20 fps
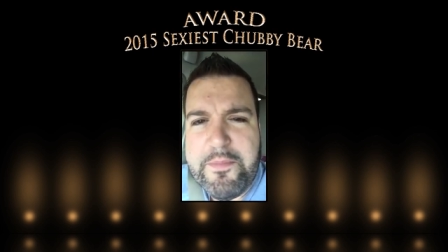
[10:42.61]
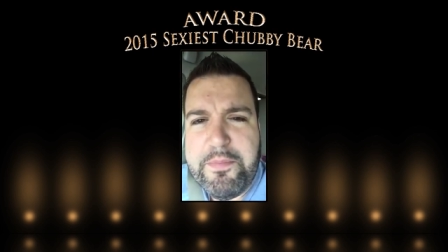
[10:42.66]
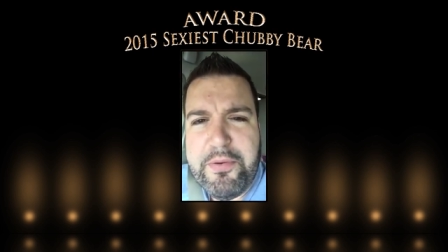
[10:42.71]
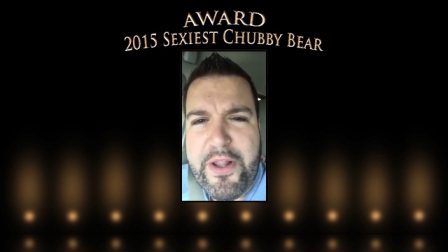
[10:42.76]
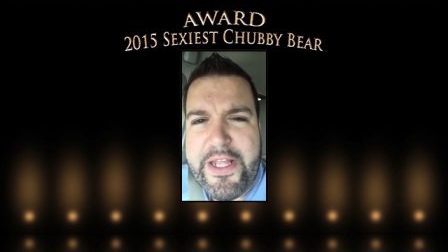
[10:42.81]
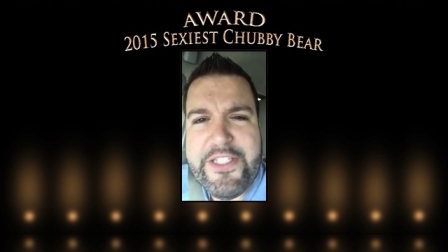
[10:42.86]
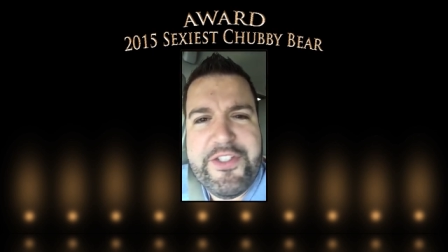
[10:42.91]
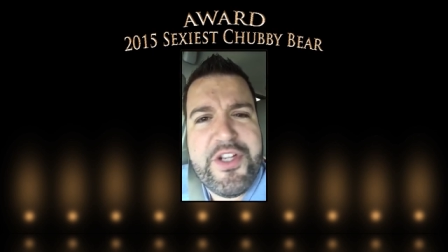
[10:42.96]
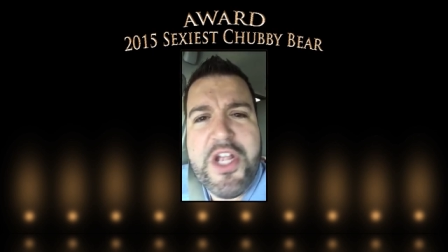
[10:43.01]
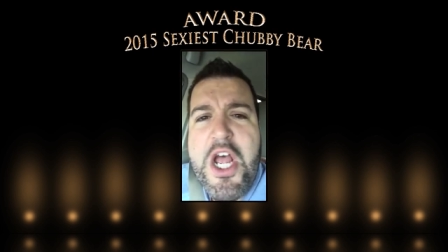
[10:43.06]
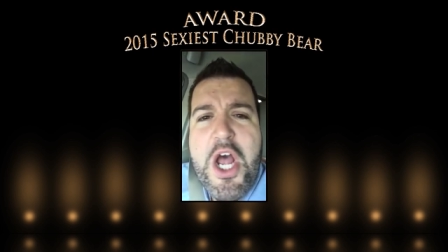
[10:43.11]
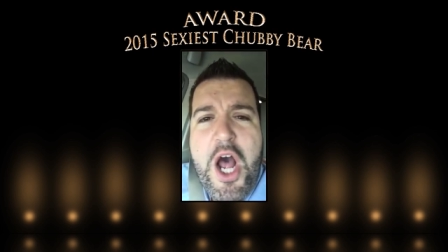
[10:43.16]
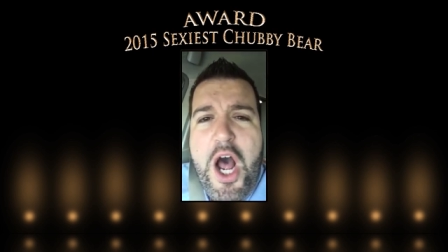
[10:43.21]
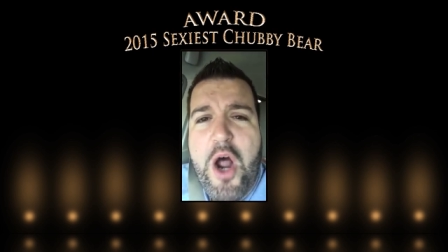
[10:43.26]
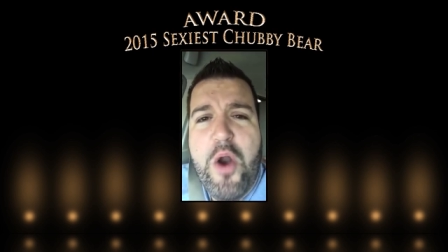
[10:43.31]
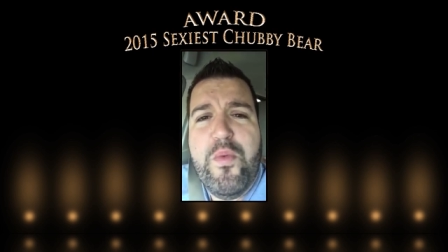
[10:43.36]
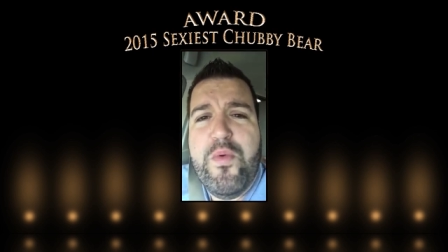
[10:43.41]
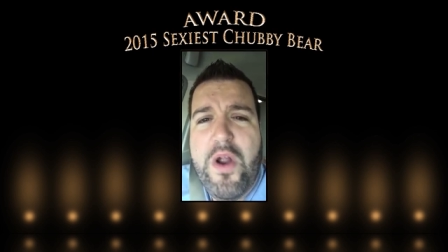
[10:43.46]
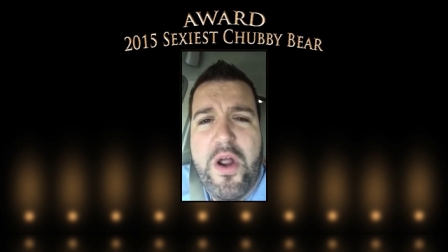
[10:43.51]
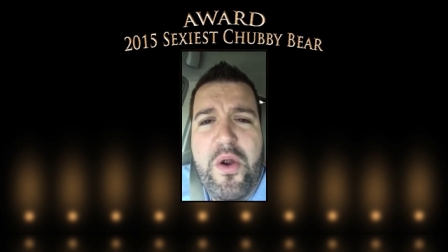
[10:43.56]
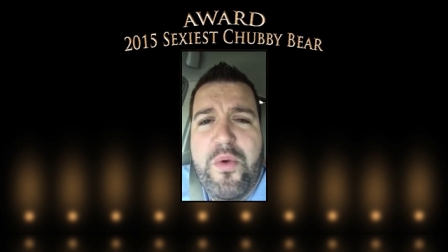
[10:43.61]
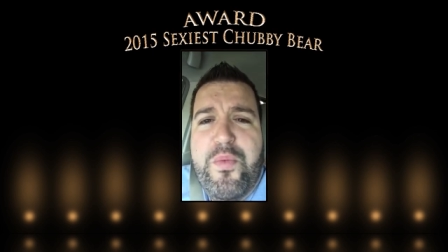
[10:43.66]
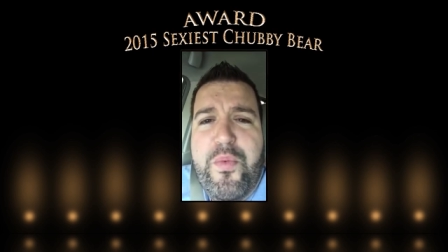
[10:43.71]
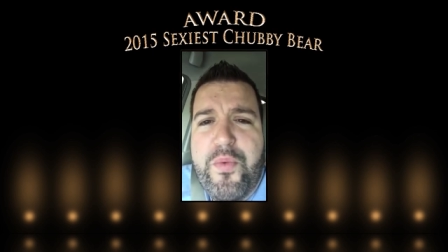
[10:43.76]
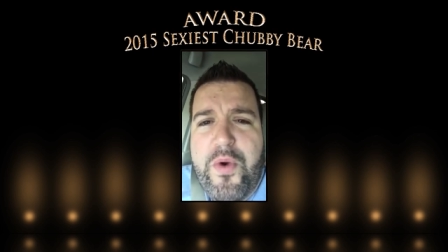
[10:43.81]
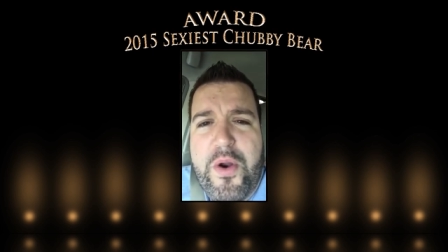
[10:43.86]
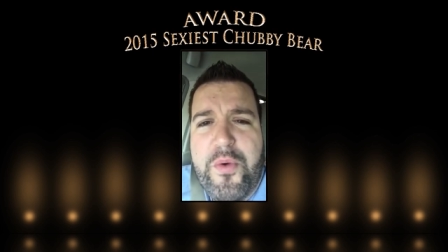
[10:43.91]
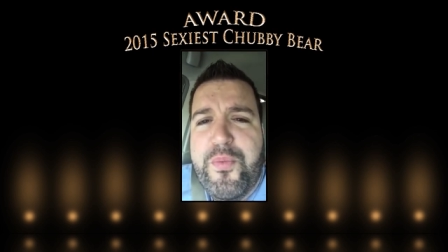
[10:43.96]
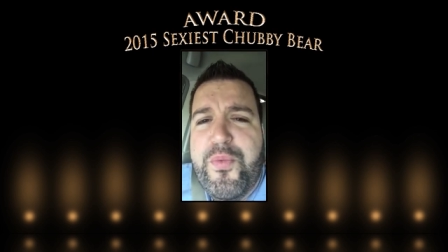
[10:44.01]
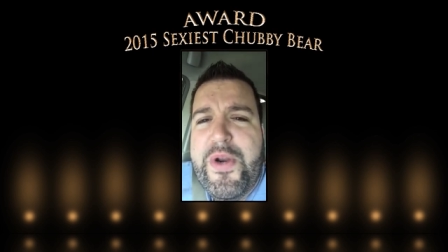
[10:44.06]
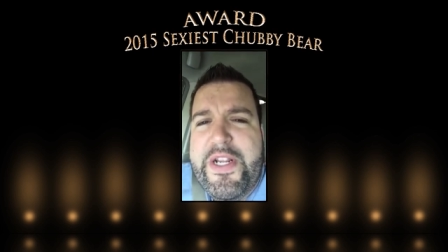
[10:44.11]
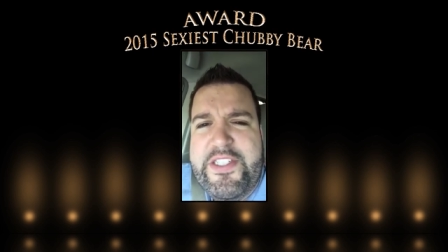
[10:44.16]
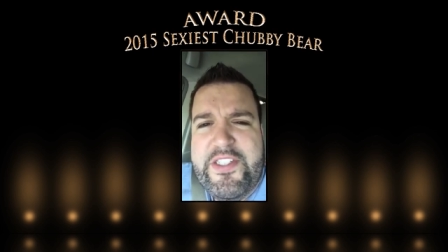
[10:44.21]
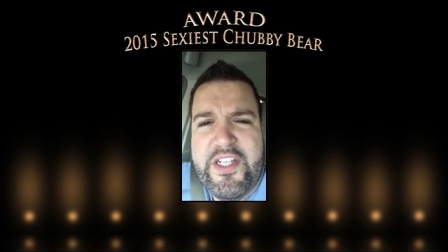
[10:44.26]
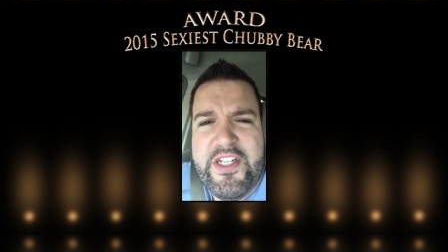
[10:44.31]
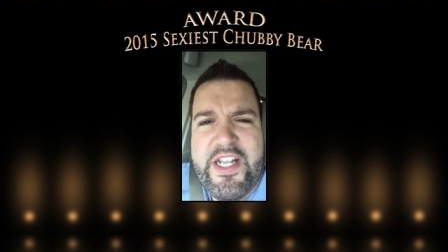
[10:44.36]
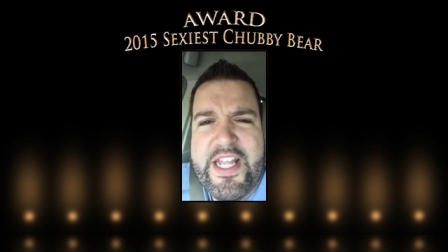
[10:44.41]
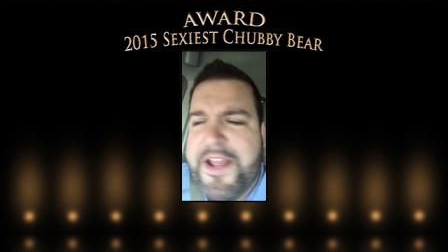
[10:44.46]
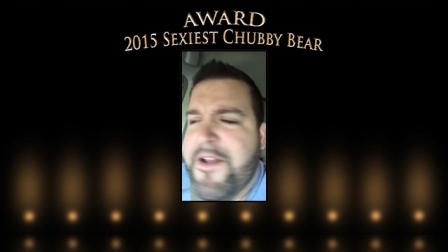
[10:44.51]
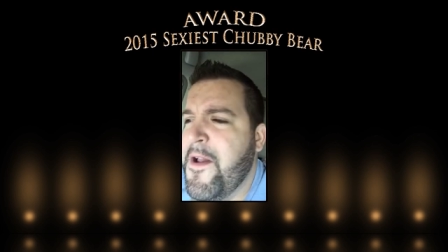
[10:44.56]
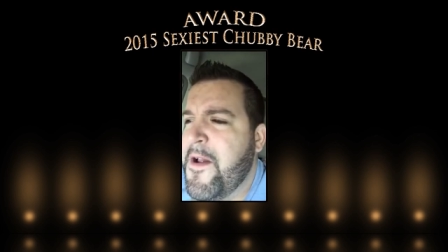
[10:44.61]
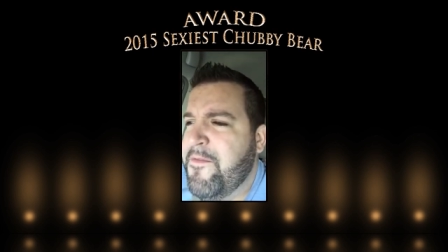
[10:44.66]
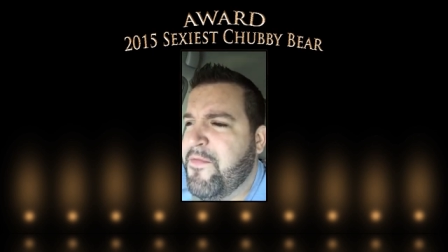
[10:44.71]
place recently.